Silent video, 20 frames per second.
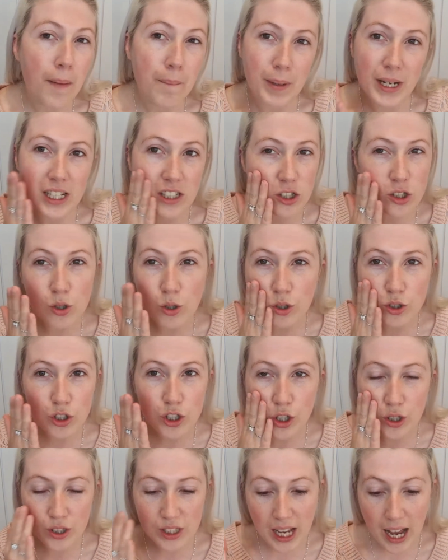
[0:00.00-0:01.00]
but it's not
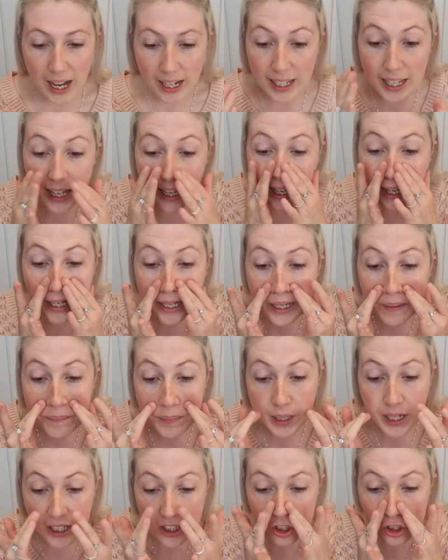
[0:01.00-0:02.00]
too tacky,
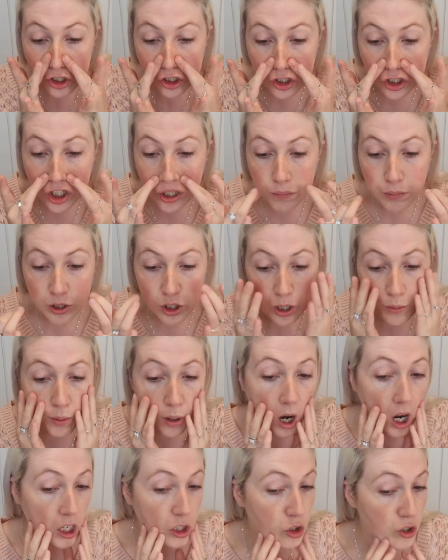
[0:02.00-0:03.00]
but it's
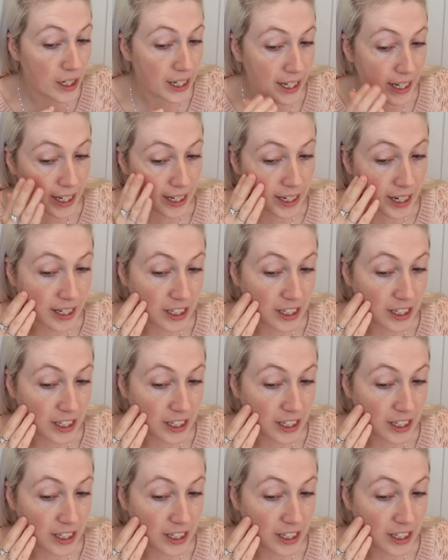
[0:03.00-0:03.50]
super hydrating,